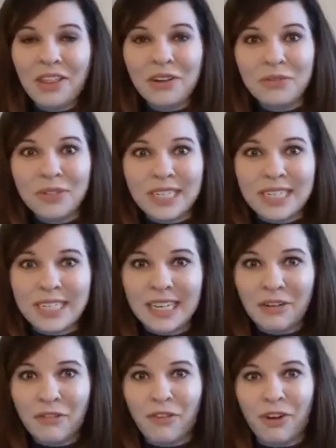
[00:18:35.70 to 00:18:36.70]
another
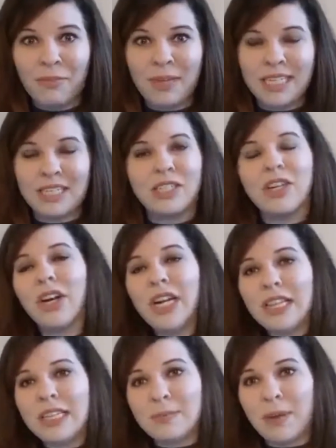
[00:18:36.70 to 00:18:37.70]
reason for me
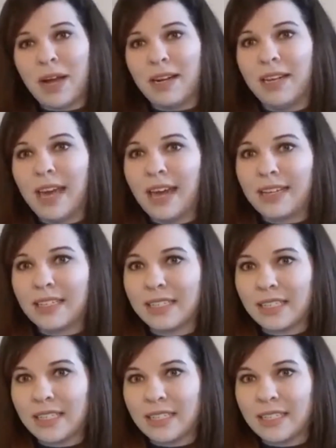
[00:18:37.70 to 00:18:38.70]
starting this podcast
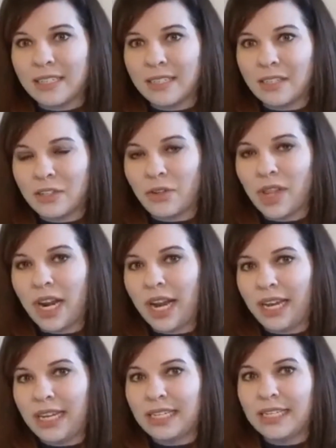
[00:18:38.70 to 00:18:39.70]
is so that
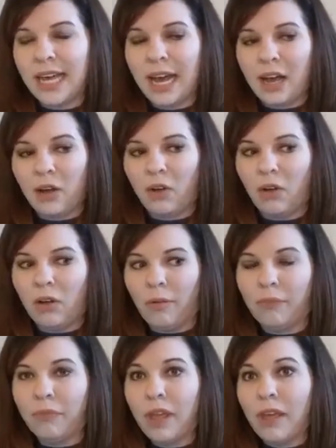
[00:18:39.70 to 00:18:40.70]
I can
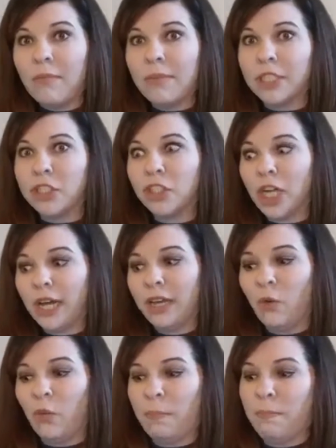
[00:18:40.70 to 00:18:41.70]
tackle my
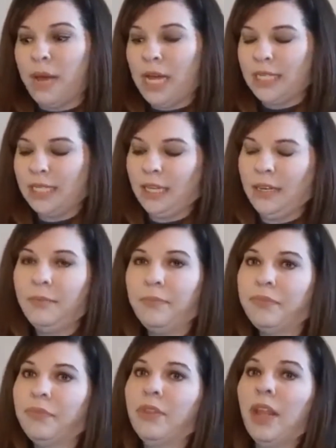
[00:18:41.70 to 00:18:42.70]
giant whip
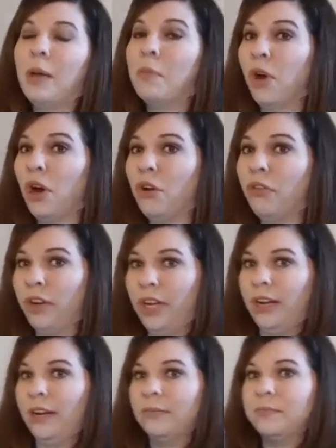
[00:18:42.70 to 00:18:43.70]
basket I brought over
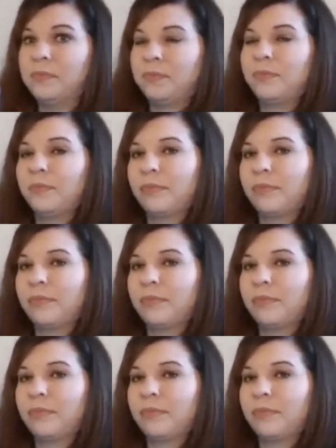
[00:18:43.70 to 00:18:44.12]
here.